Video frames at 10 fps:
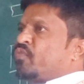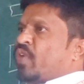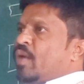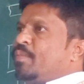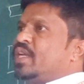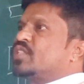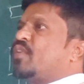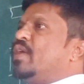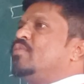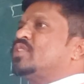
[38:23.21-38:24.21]
5 minus
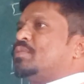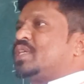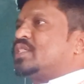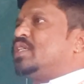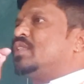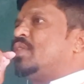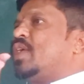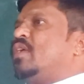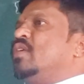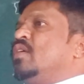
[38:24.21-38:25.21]
5 subtraction is
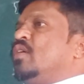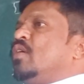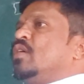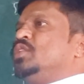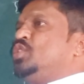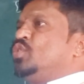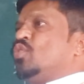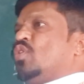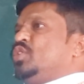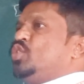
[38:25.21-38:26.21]

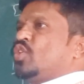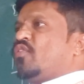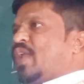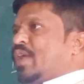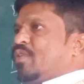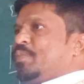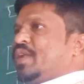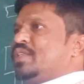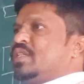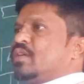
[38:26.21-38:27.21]
0. 0 flag will
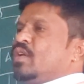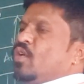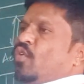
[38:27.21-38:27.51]
be raising.